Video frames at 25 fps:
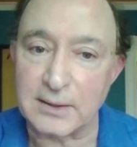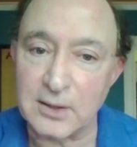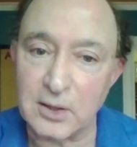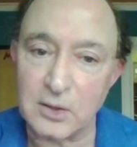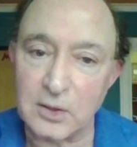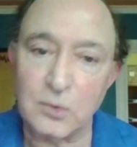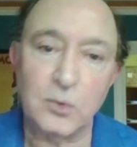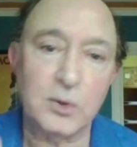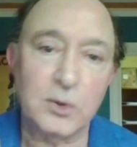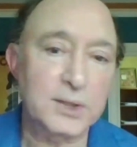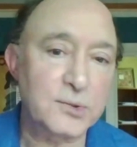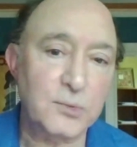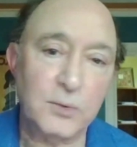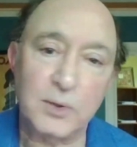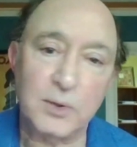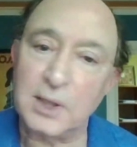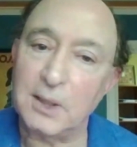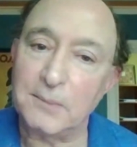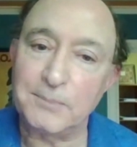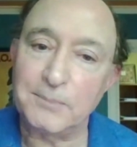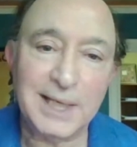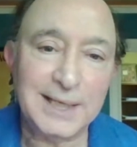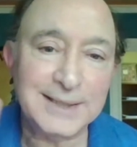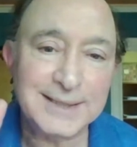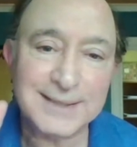In other words, went
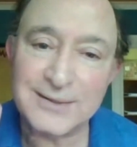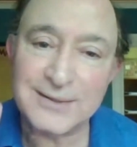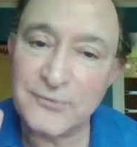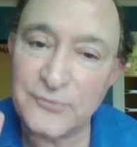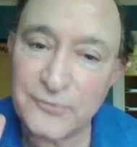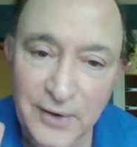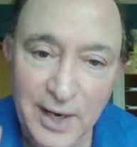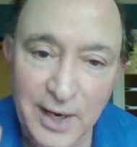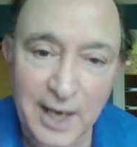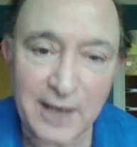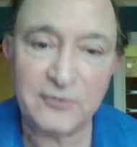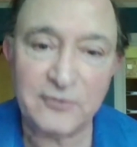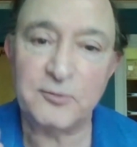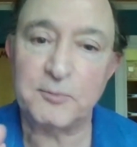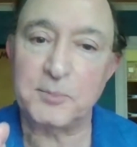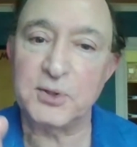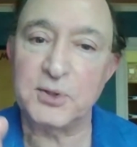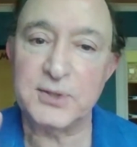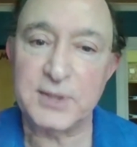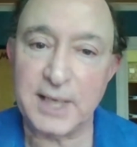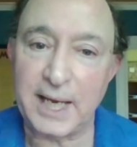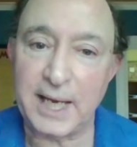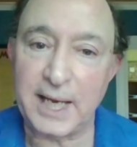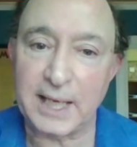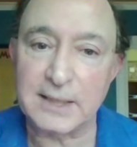up less than
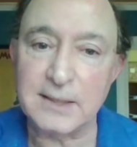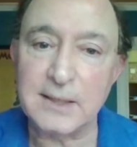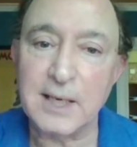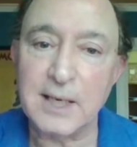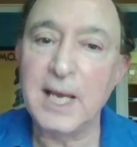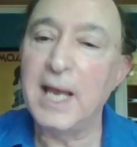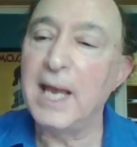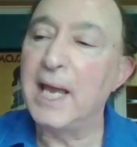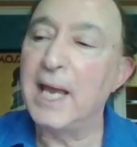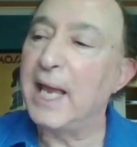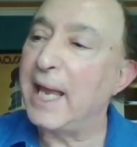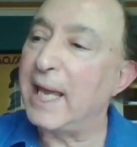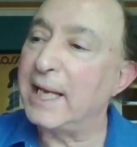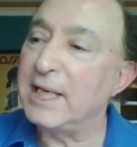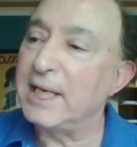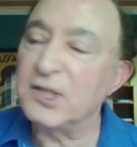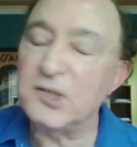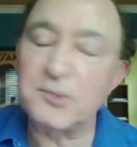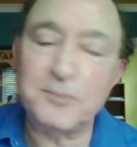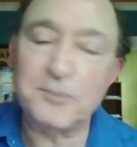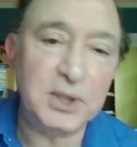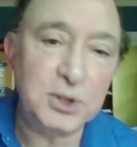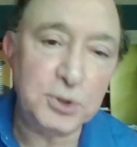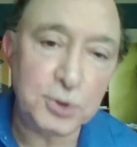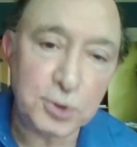5%, and
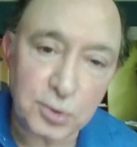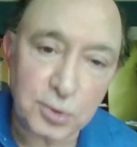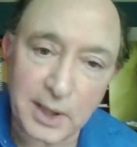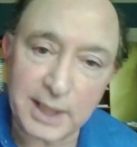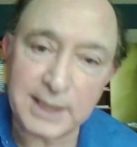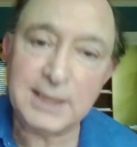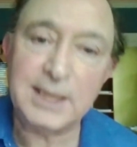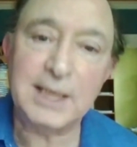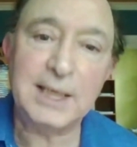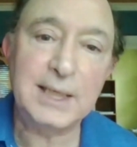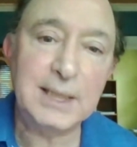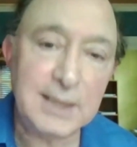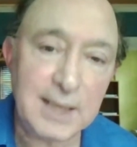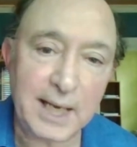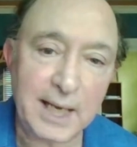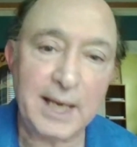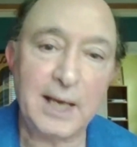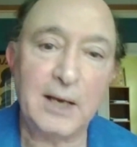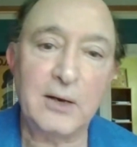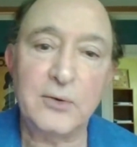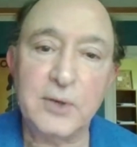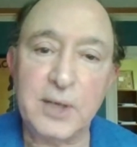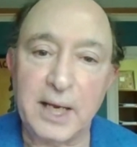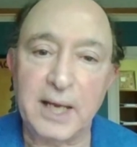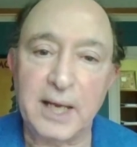it's been trending
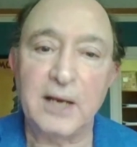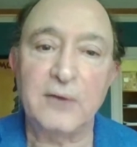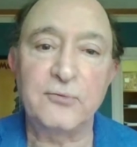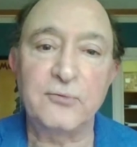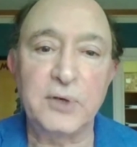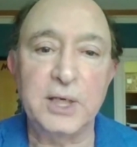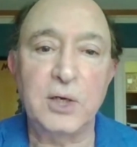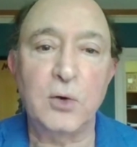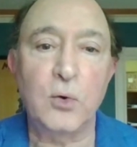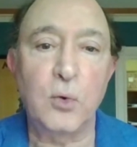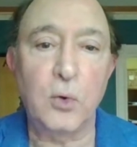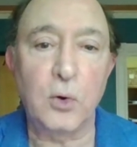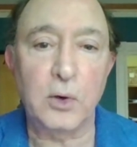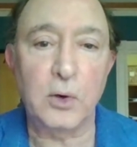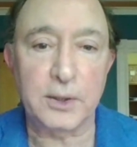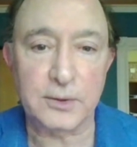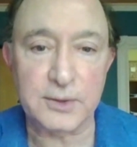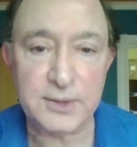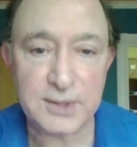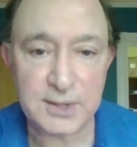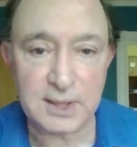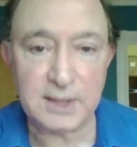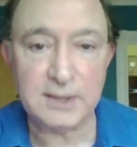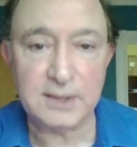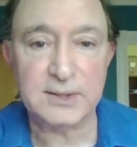down every quarter
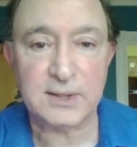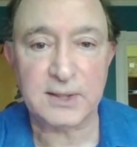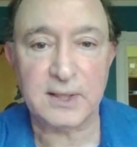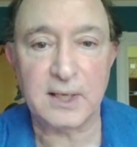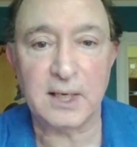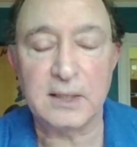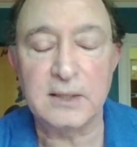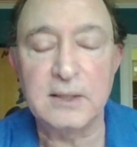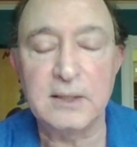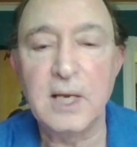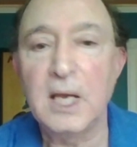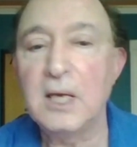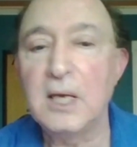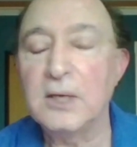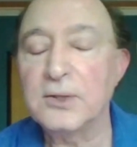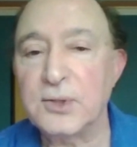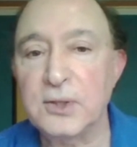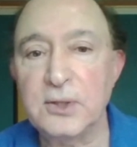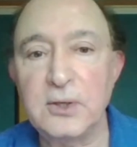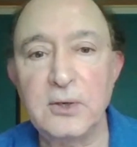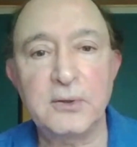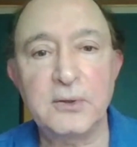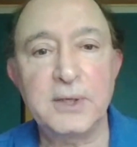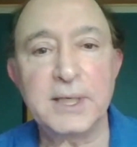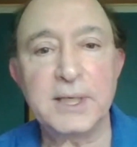since then.
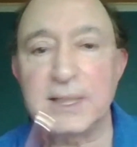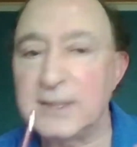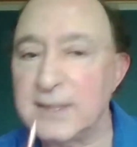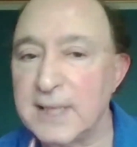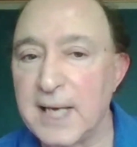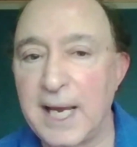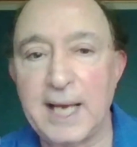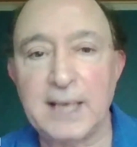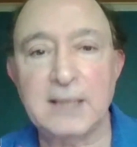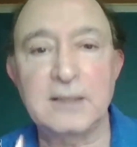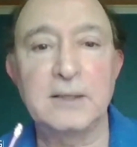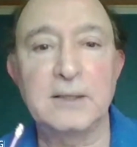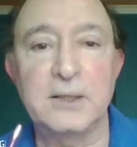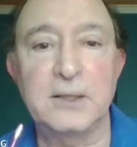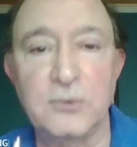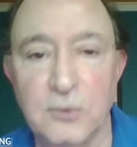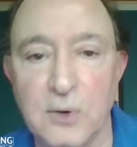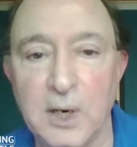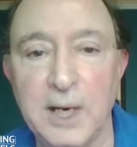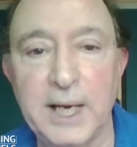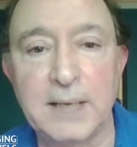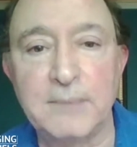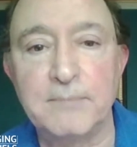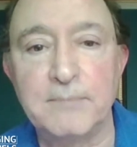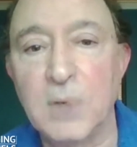So you're exactly
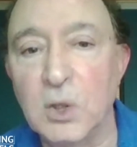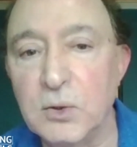right.